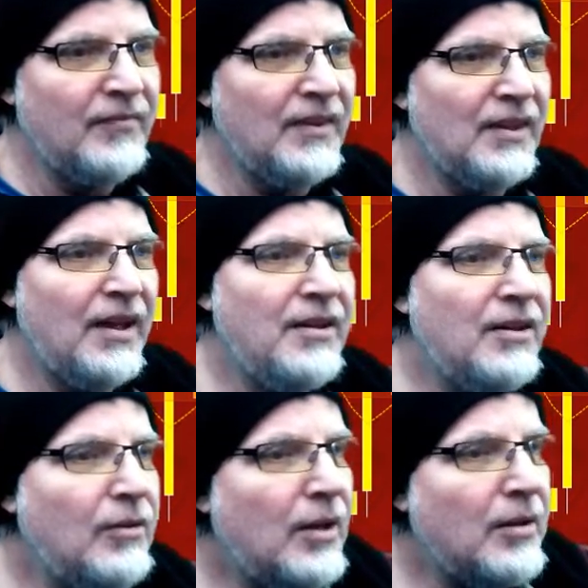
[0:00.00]
I
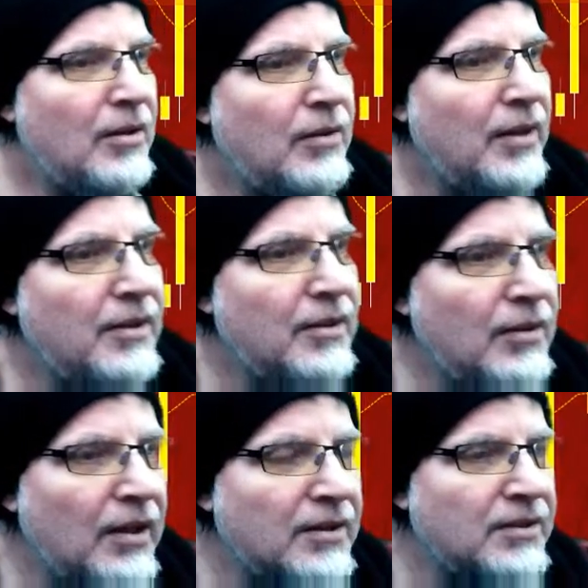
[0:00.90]
know.
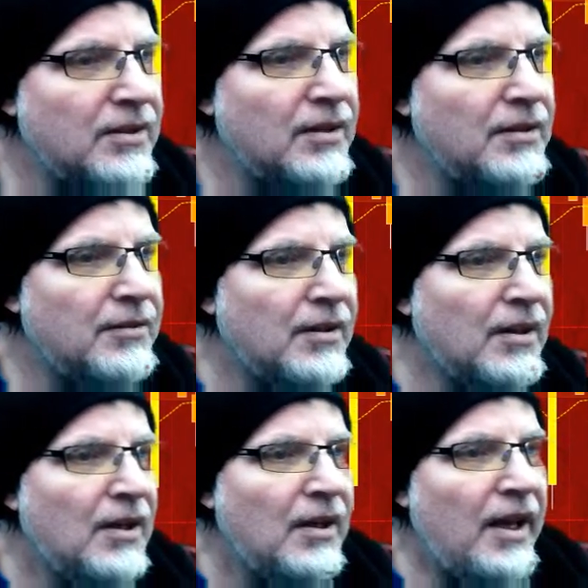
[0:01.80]
Like I said,
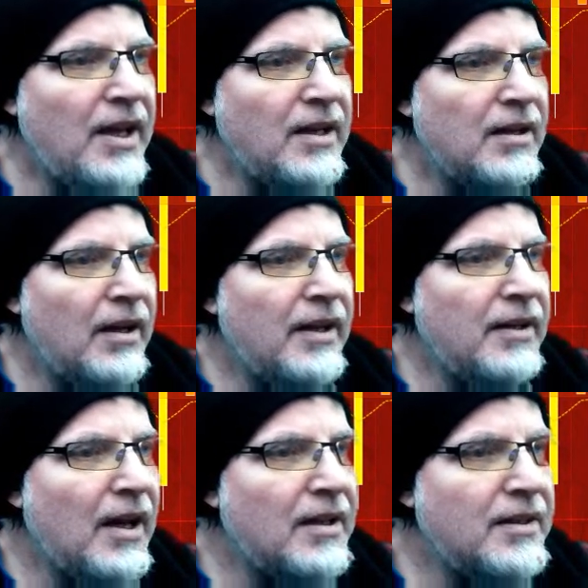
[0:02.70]
8, 9
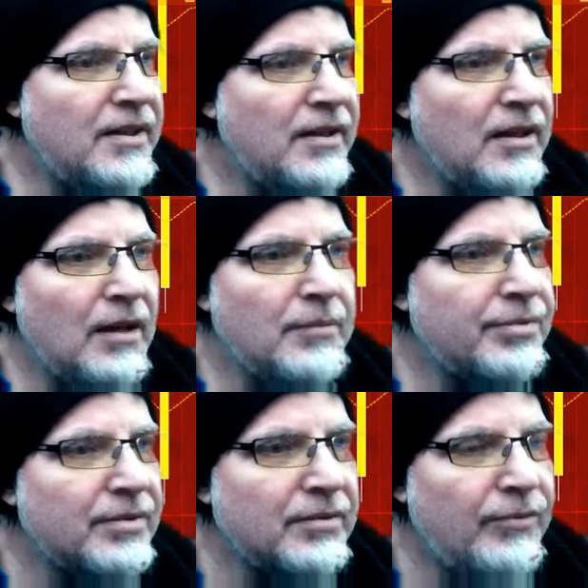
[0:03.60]
out of 10,
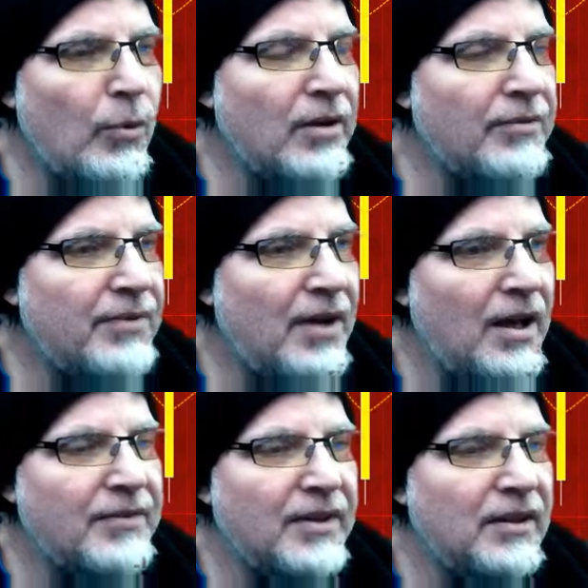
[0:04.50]
4 out of
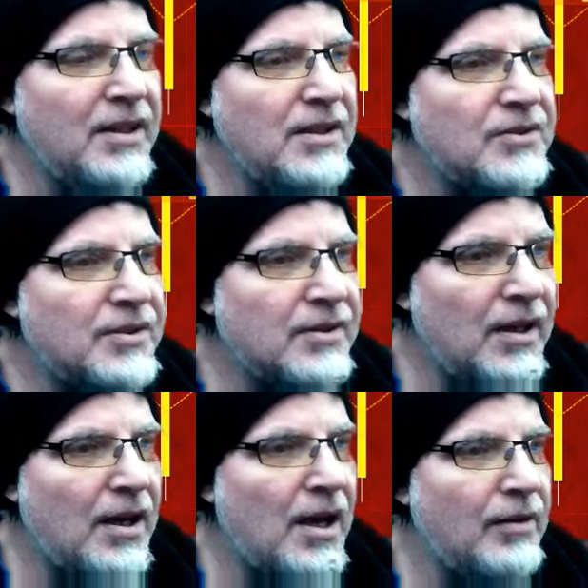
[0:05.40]
5 at least.
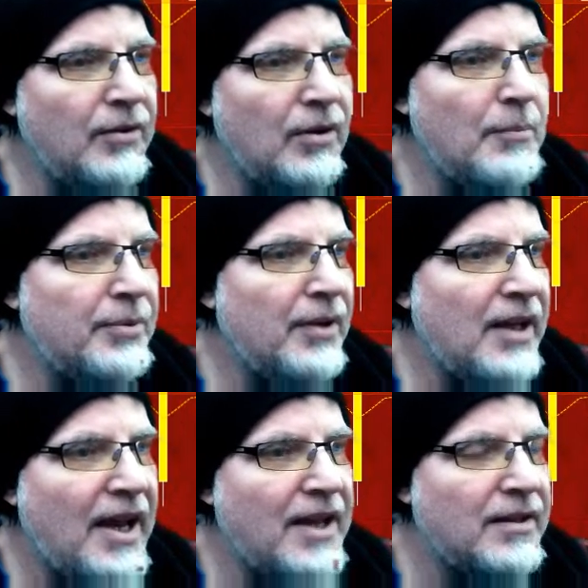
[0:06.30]
I don't know. I'm
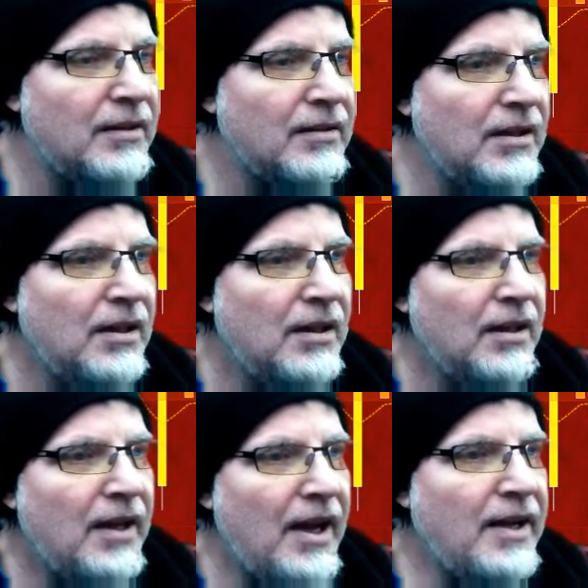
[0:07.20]
probably
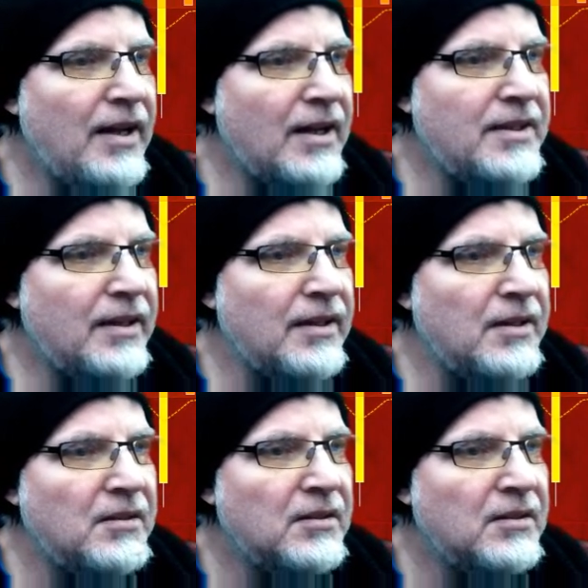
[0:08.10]
8 out of 10,